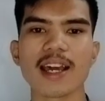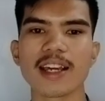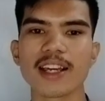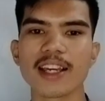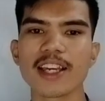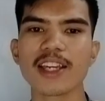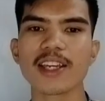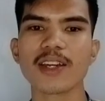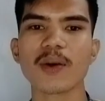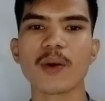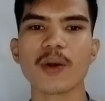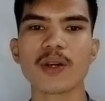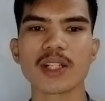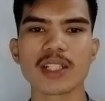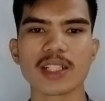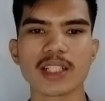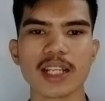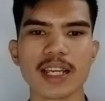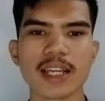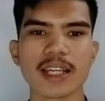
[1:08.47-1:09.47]
he or
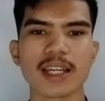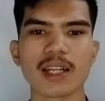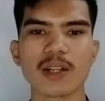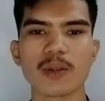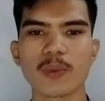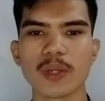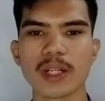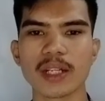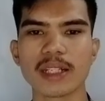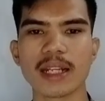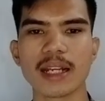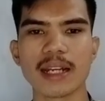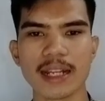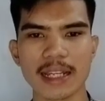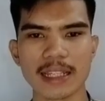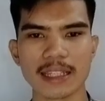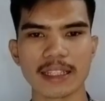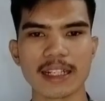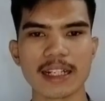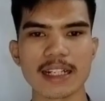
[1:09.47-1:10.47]
she can read the
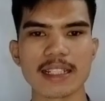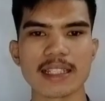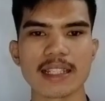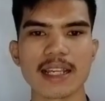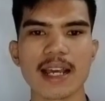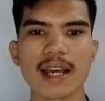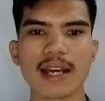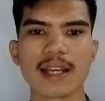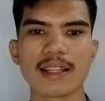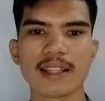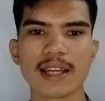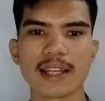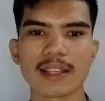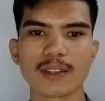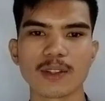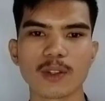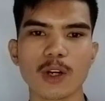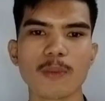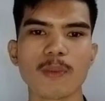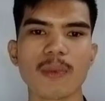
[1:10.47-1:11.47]
letters
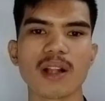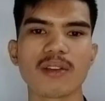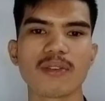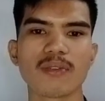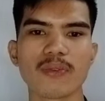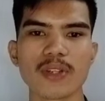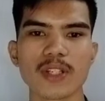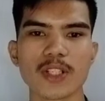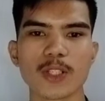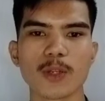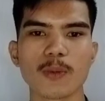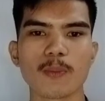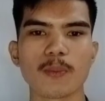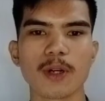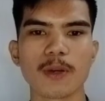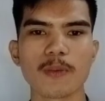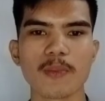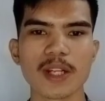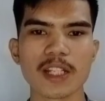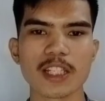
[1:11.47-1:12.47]
that normal vision
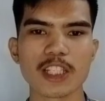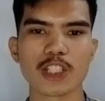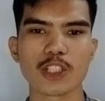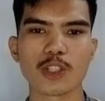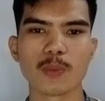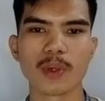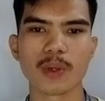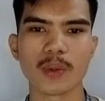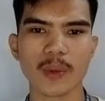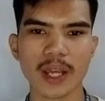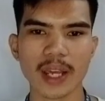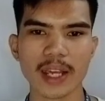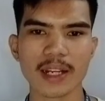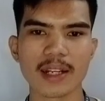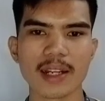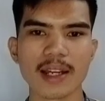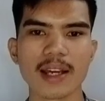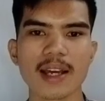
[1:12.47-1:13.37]
permits to be read